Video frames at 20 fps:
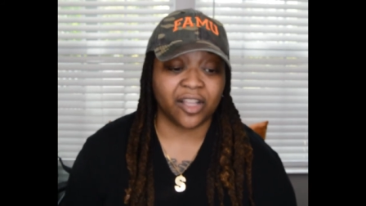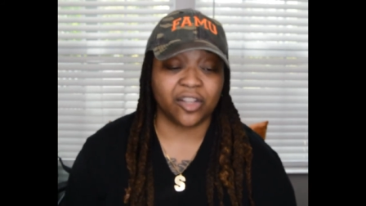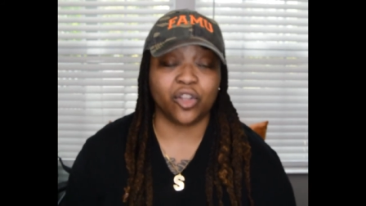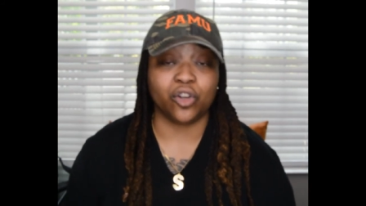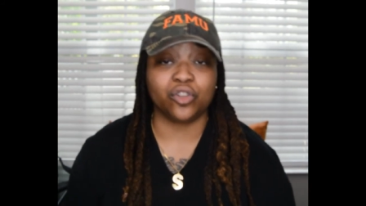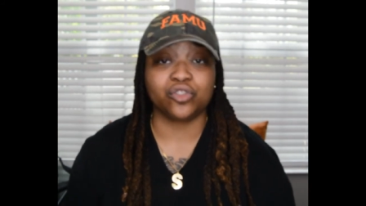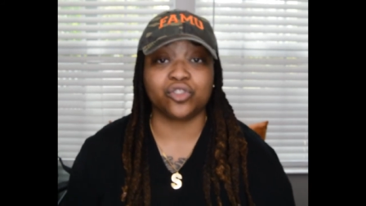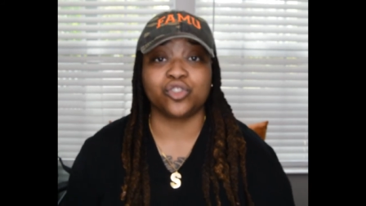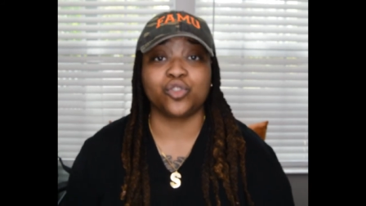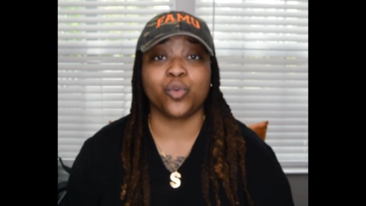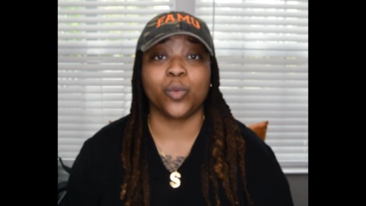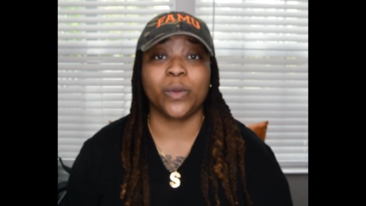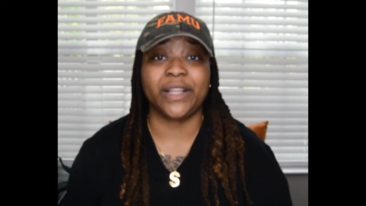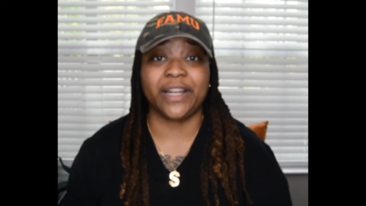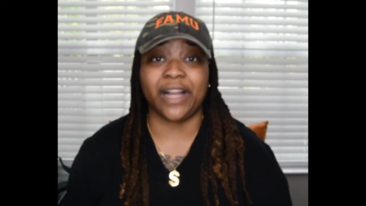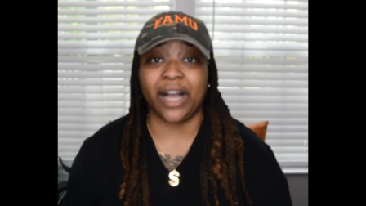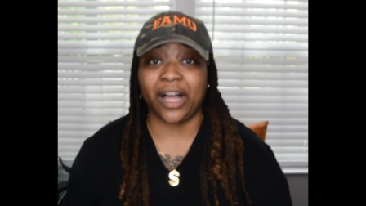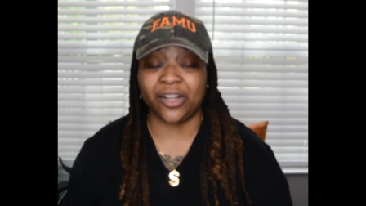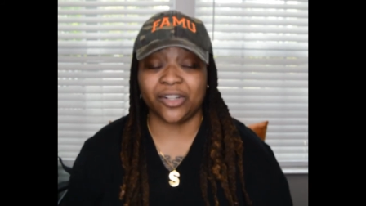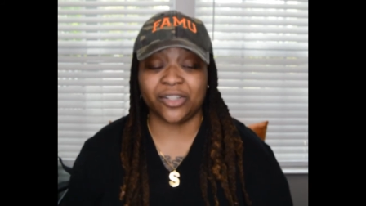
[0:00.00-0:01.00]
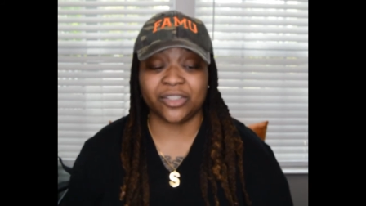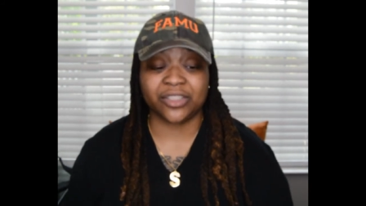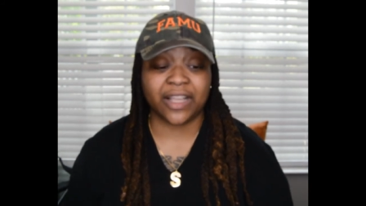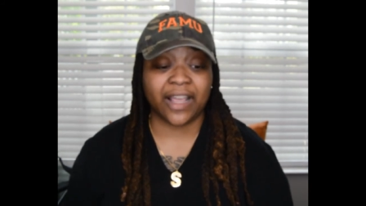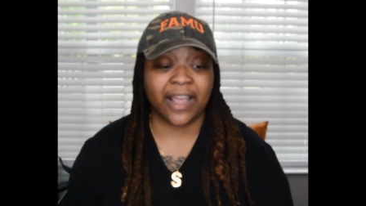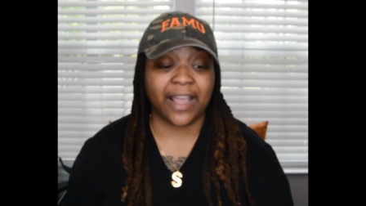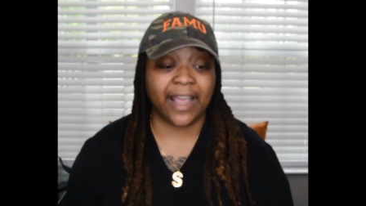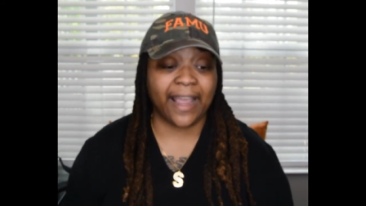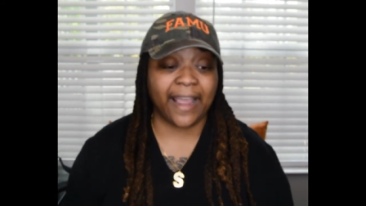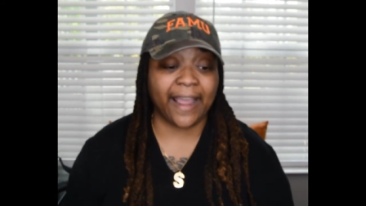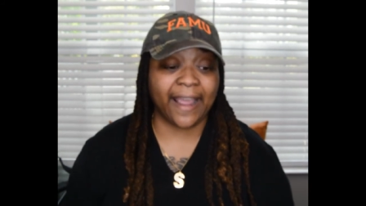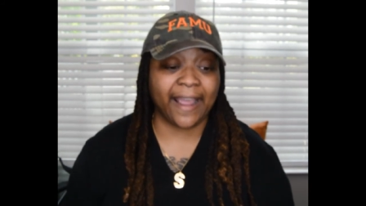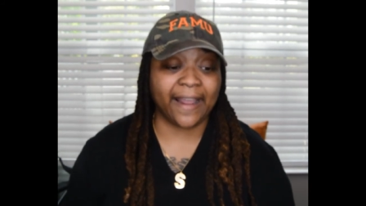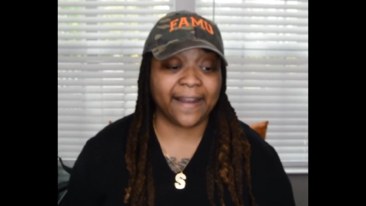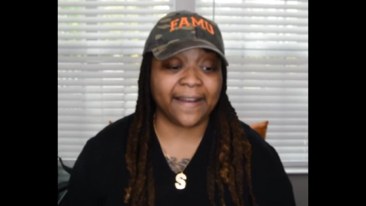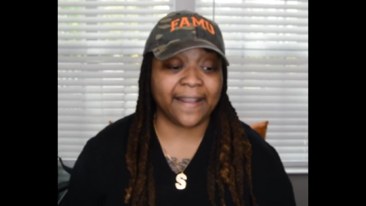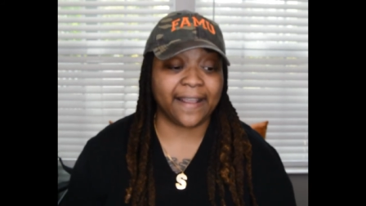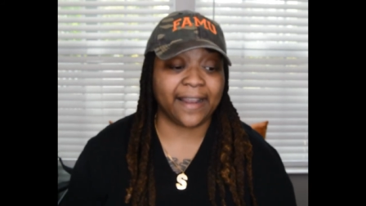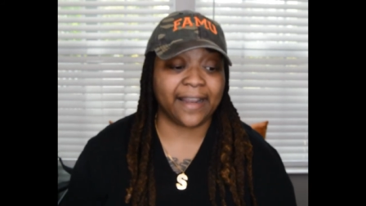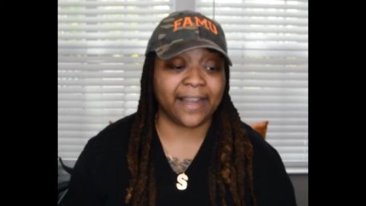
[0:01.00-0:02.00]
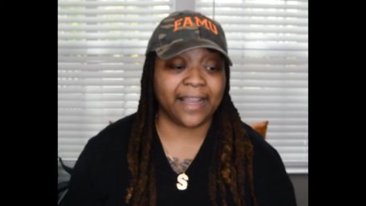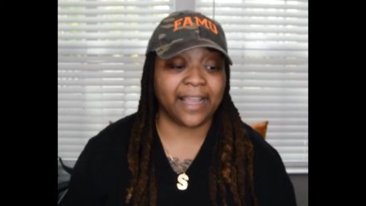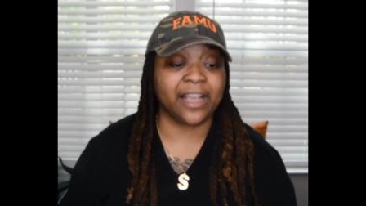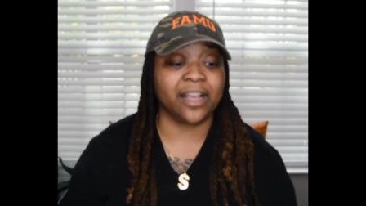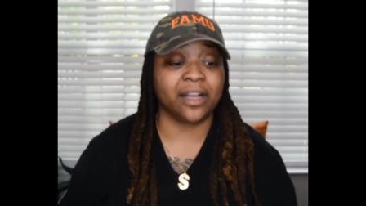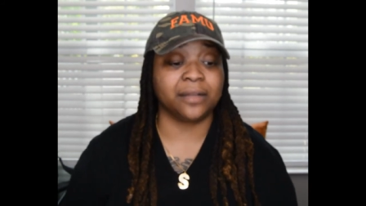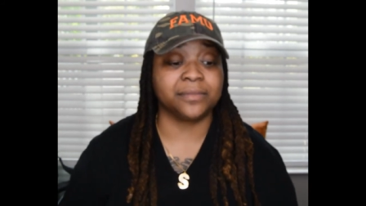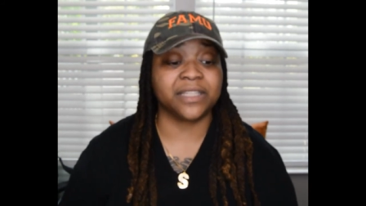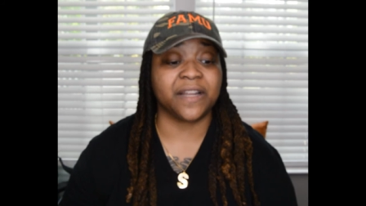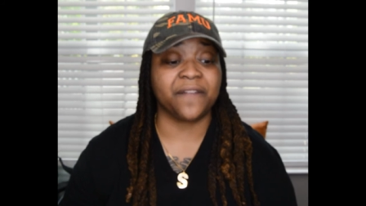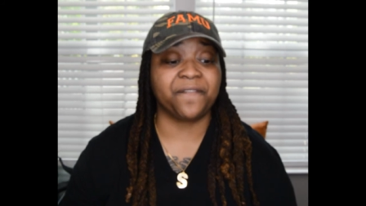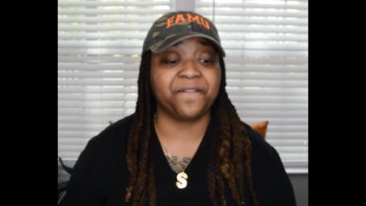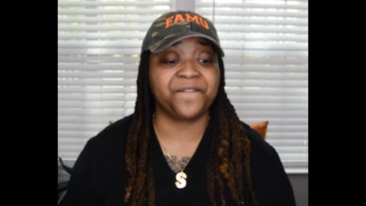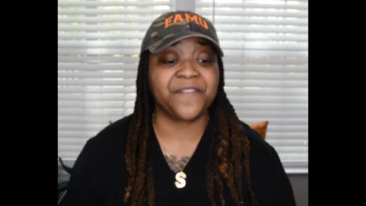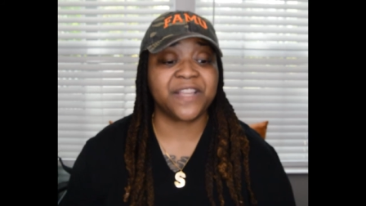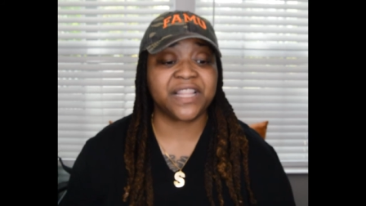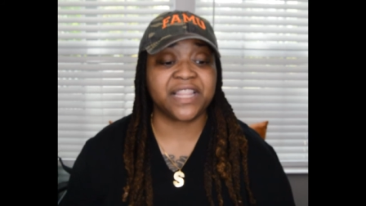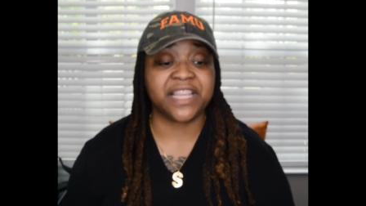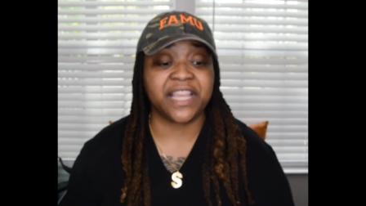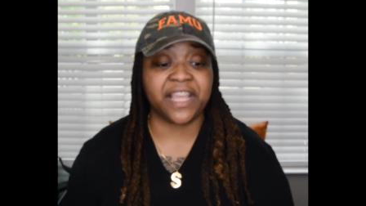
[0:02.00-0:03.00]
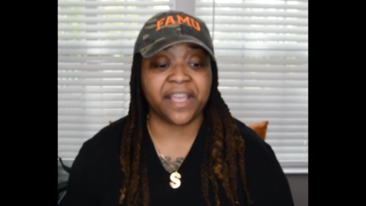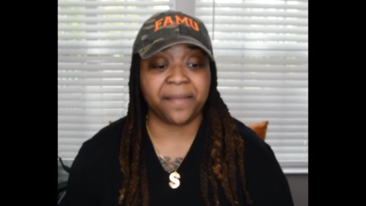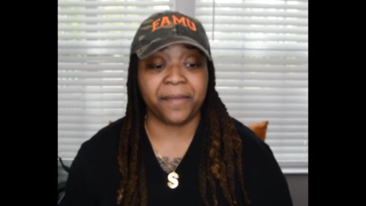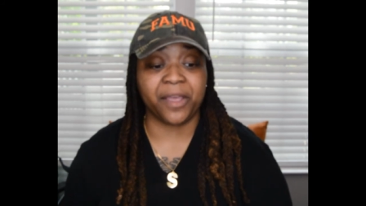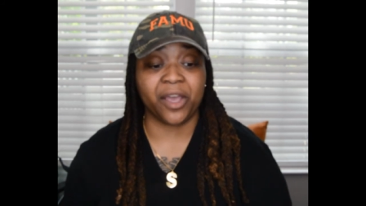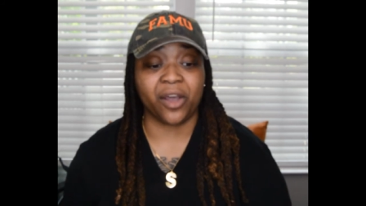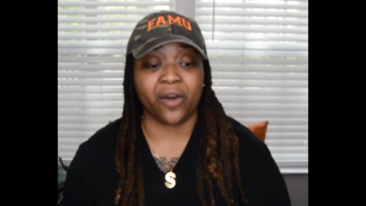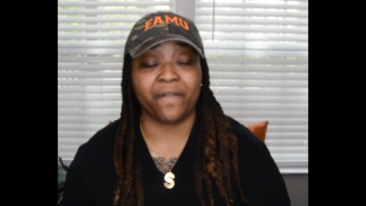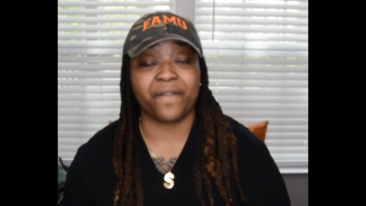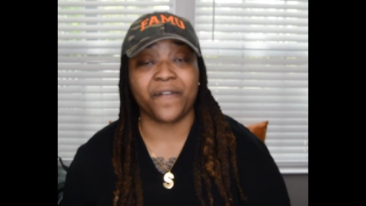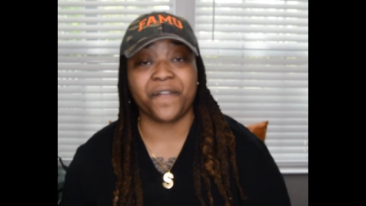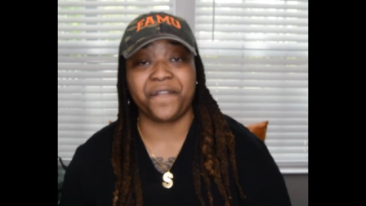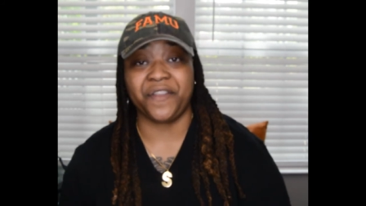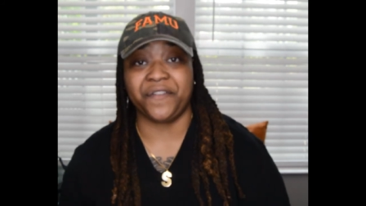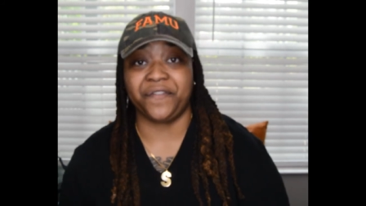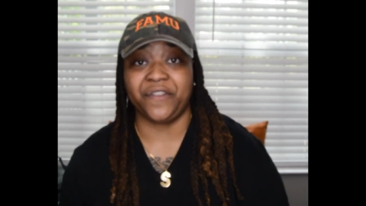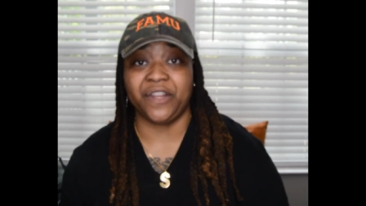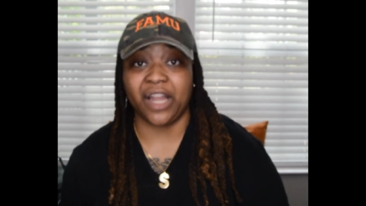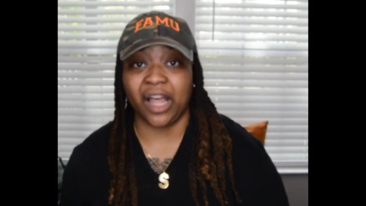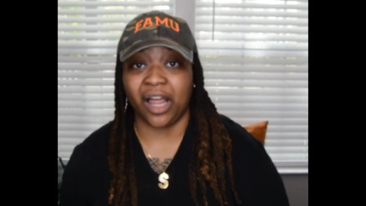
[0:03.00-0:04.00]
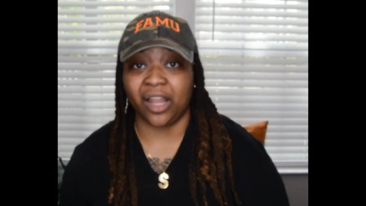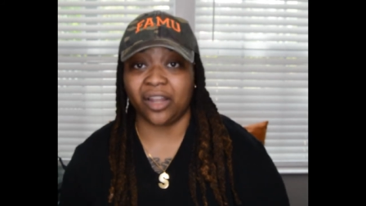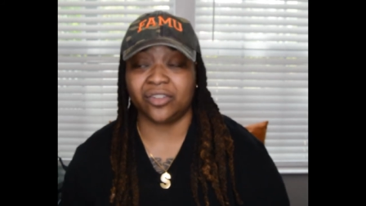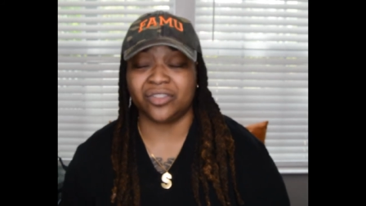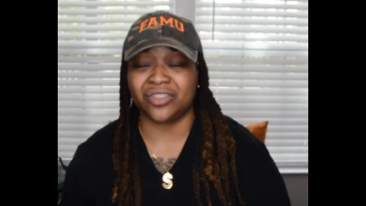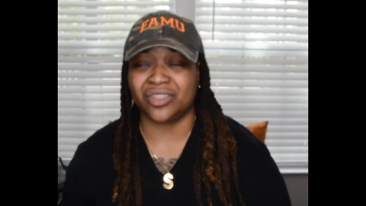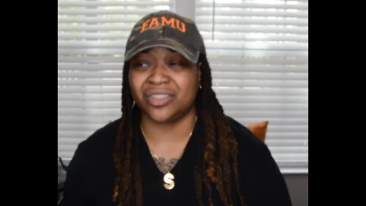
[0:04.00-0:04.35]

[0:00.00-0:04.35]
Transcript: Those are $20, and it comes in a 50 ml for $50.